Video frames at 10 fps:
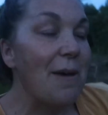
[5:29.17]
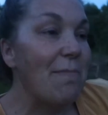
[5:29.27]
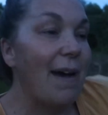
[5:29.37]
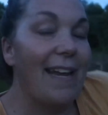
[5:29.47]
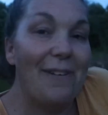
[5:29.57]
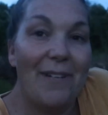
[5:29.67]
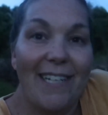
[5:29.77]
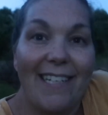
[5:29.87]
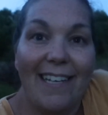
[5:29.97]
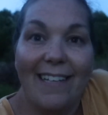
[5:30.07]
But I
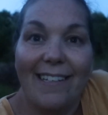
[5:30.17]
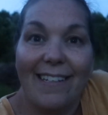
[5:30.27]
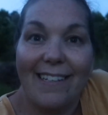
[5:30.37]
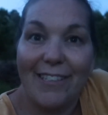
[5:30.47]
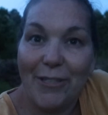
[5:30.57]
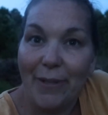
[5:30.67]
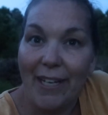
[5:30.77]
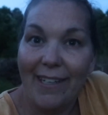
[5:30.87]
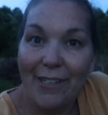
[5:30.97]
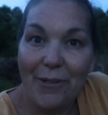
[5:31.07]
wanted to do
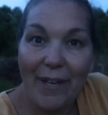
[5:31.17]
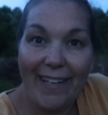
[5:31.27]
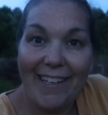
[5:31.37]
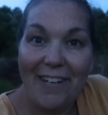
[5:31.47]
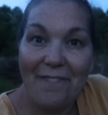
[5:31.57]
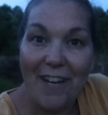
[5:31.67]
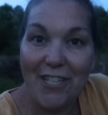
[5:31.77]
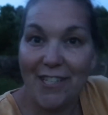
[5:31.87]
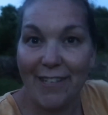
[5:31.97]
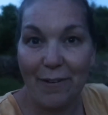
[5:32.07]
a quick
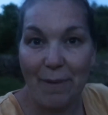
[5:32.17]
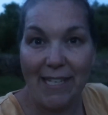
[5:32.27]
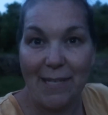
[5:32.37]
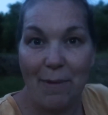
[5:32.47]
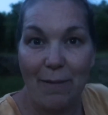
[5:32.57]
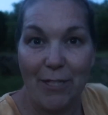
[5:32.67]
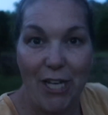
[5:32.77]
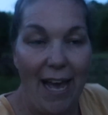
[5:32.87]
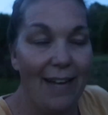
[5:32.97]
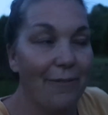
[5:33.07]
confessions of a messy mama
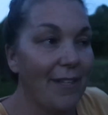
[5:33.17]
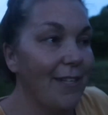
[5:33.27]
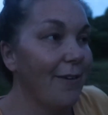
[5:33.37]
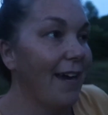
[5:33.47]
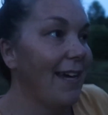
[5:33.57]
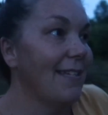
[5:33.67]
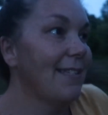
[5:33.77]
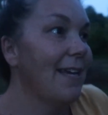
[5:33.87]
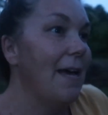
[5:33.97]
chat with you guys.